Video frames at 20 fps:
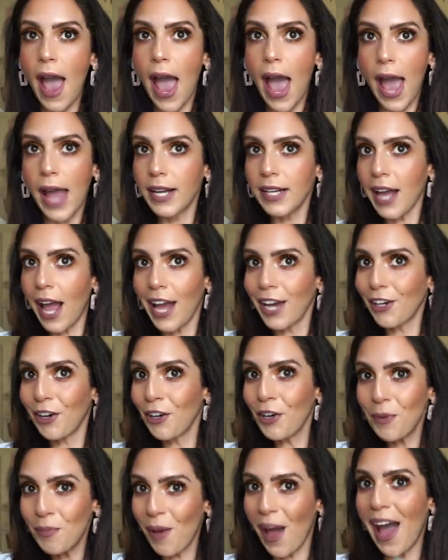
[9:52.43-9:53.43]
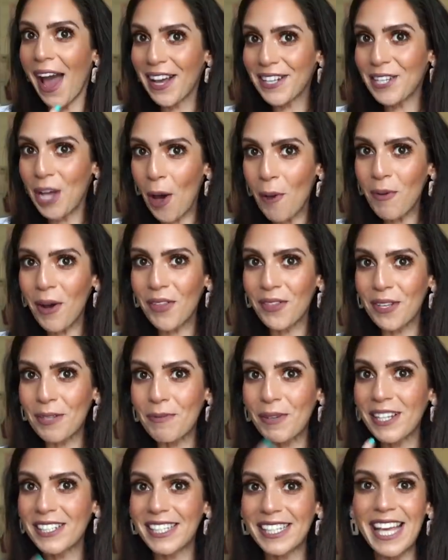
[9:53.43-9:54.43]
and I couldn't pass up on this
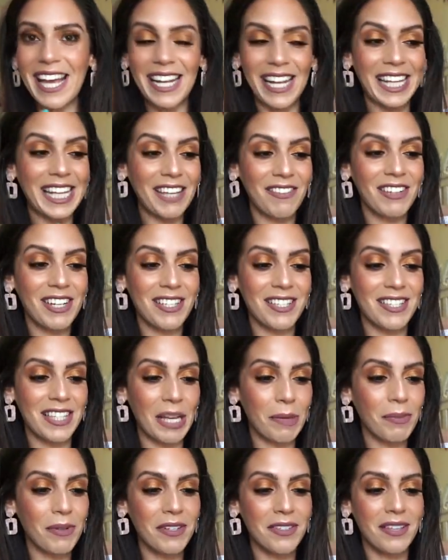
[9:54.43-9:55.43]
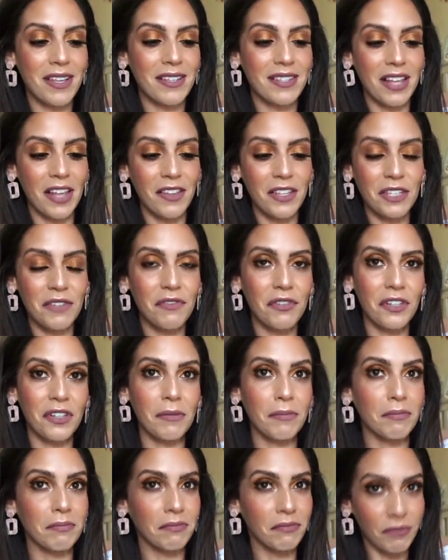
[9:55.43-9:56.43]
because again, like even in Staples, they sell this for
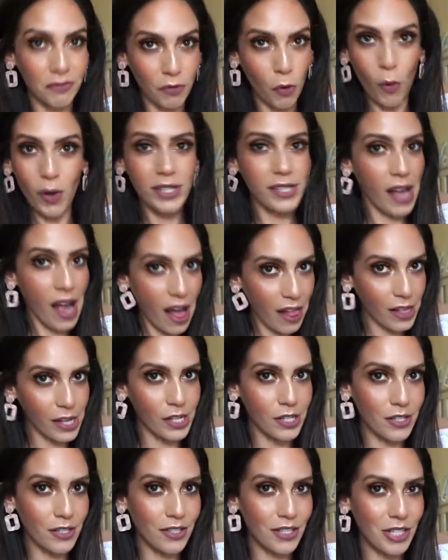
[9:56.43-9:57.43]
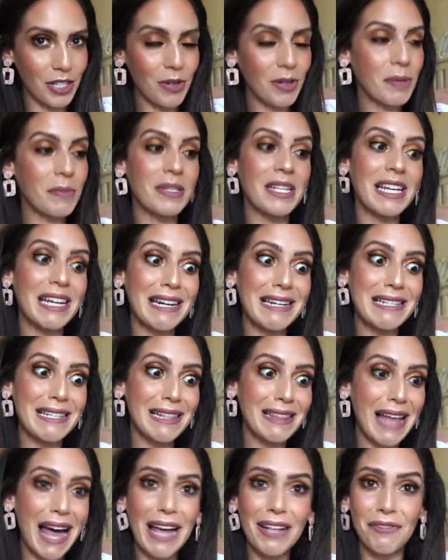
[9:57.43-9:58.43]
$4, you know what I'm saying? And it's a
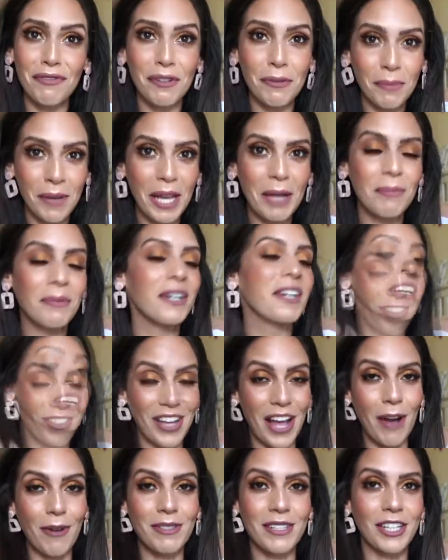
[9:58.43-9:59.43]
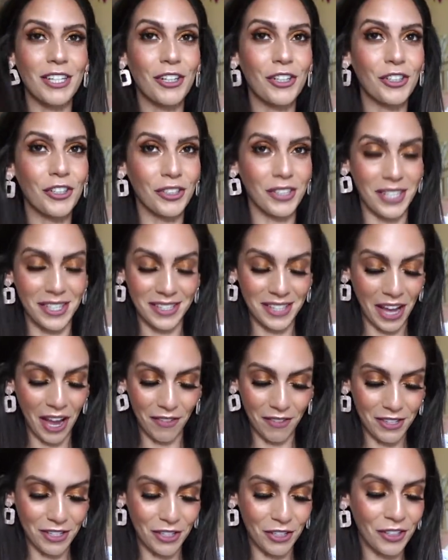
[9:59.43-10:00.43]
lot for paper. Yeah, I was like, your girl needs to
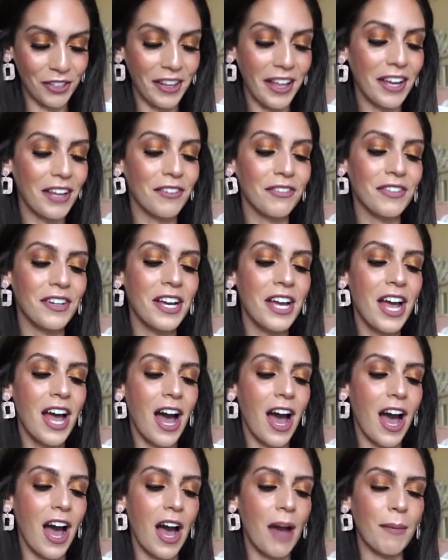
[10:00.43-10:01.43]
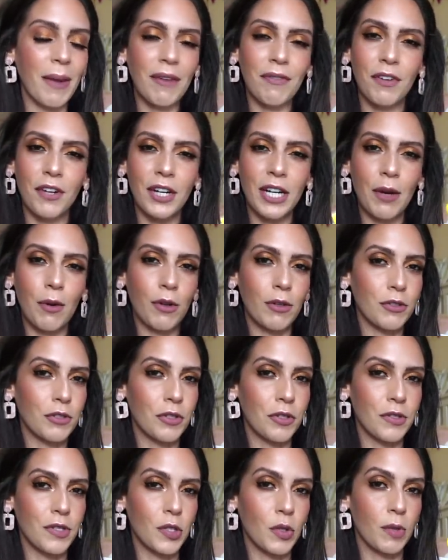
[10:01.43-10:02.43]
have this in her life. Um, I figured I would also
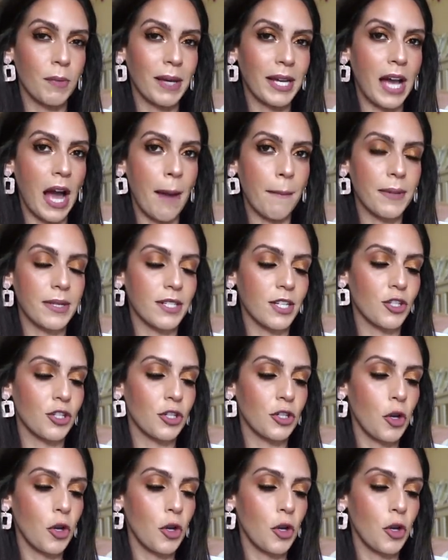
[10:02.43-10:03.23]
use this with my composition